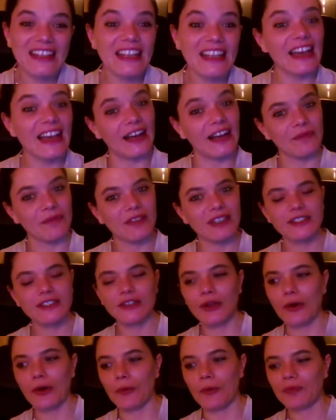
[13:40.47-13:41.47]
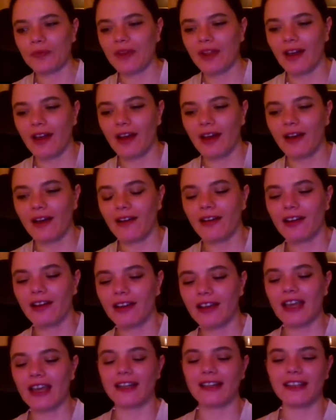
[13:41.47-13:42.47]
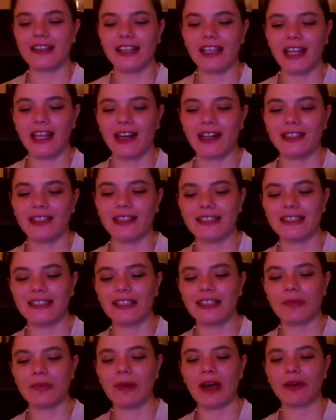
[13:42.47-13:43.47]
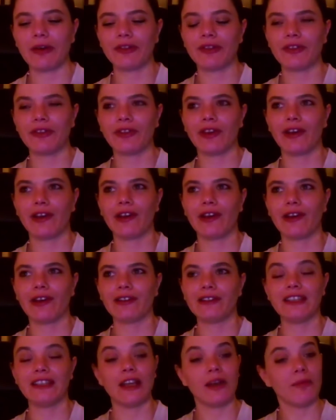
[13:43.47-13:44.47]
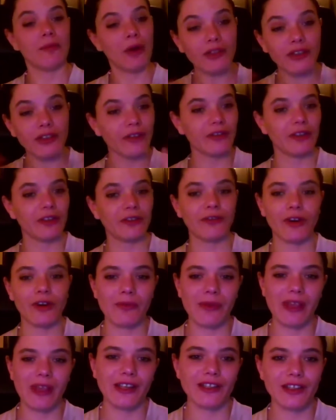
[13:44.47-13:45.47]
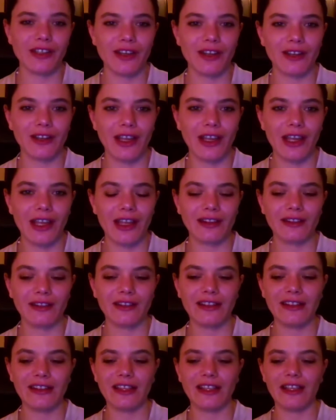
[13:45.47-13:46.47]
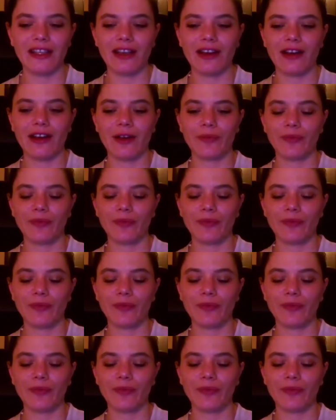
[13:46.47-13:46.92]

Yeah. So again, here this is about the amount of information and the